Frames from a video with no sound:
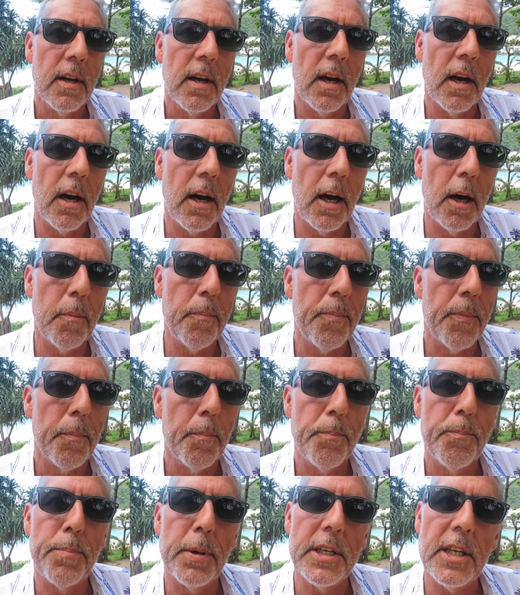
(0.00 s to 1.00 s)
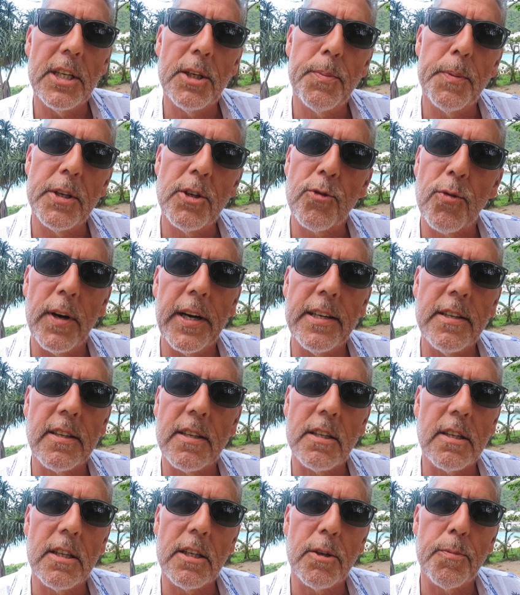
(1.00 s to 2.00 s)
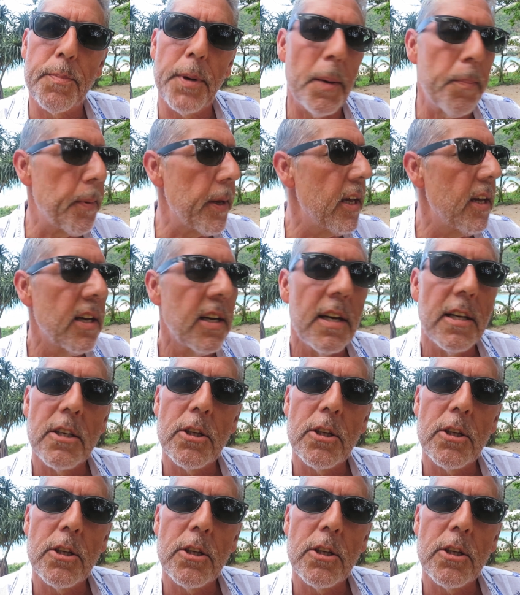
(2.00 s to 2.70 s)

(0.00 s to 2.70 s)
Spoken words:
But he's been trained since it's a puppy.